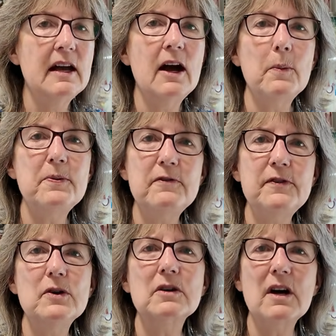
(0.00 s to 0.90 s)
help you
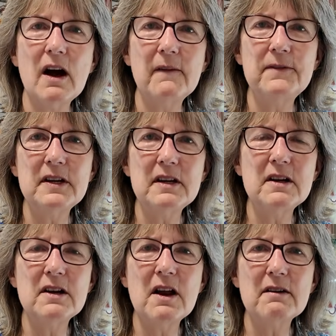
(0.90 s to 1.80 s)
feel confident
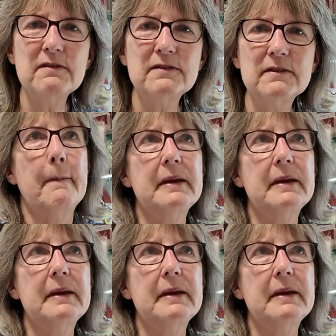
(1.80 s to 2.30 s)
enough,